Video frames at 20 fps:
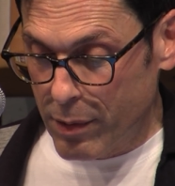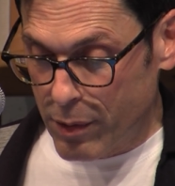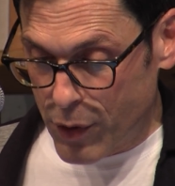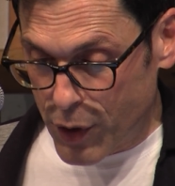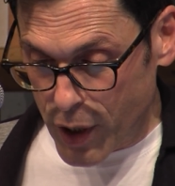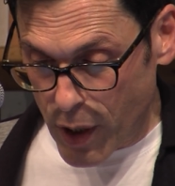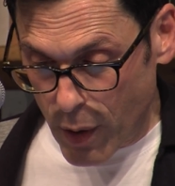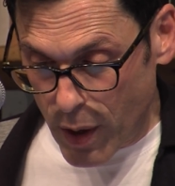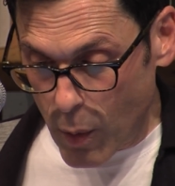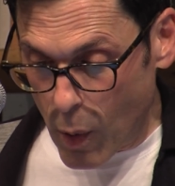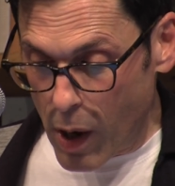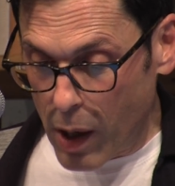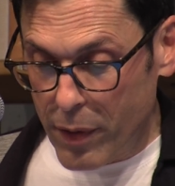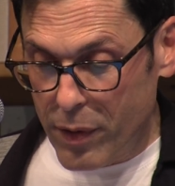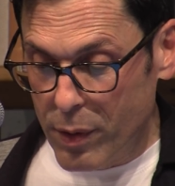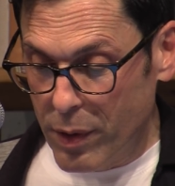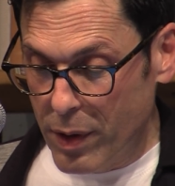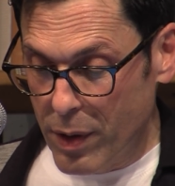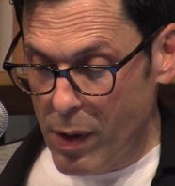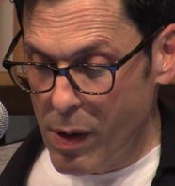Jerry walked
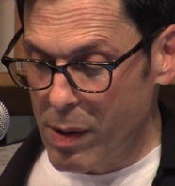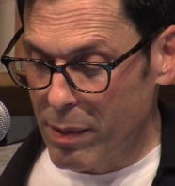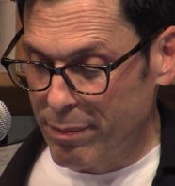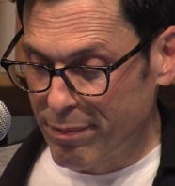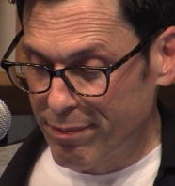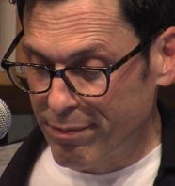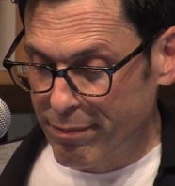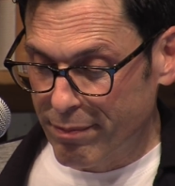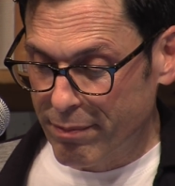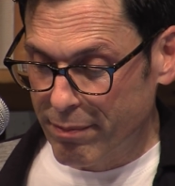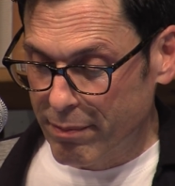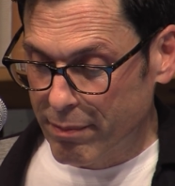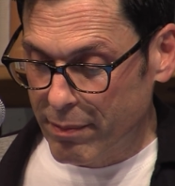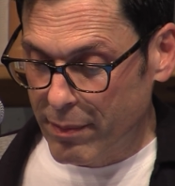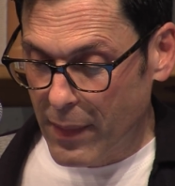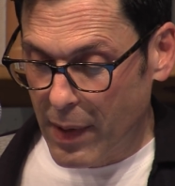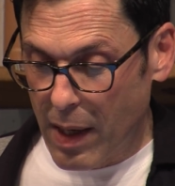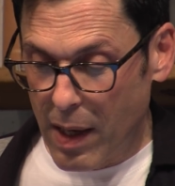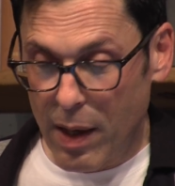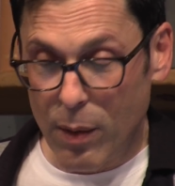through the door,
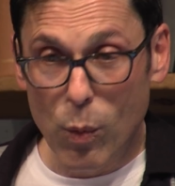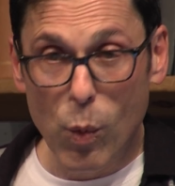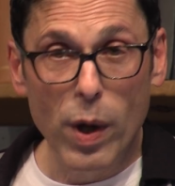and